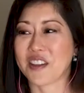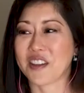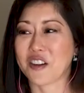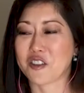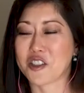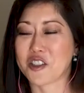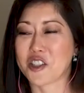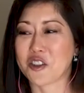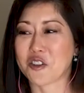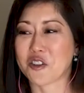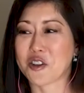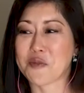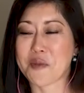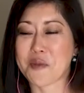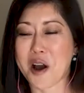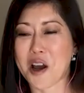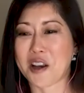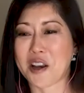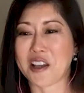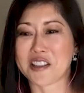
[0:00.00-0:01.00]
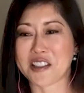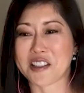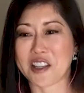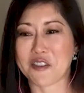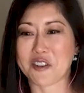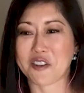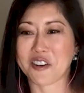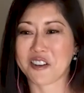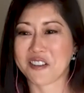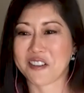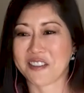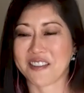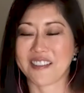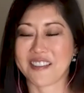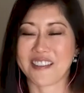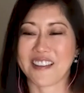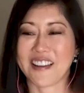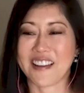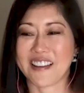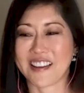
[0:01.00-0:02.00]
cheered them on as they were
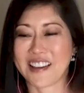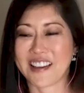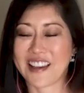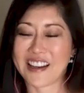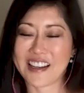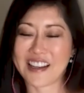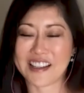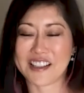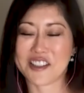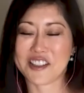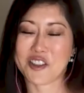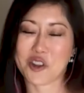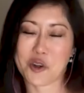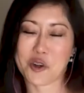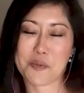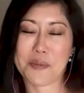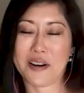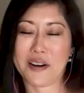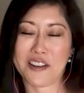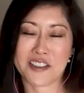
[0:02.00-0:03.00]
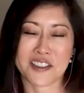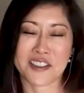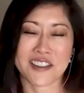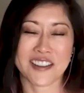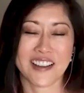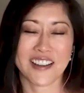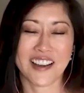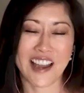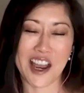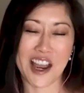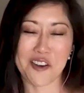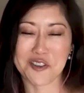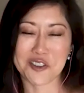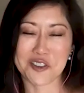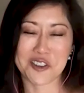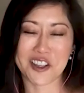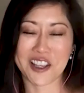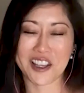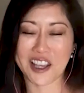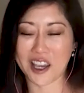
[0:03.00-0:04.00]
getting to their bus
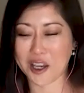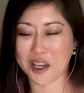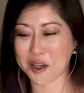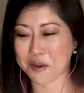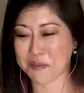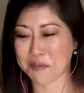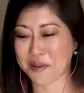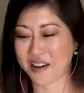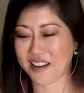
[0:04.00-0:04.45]
after the game.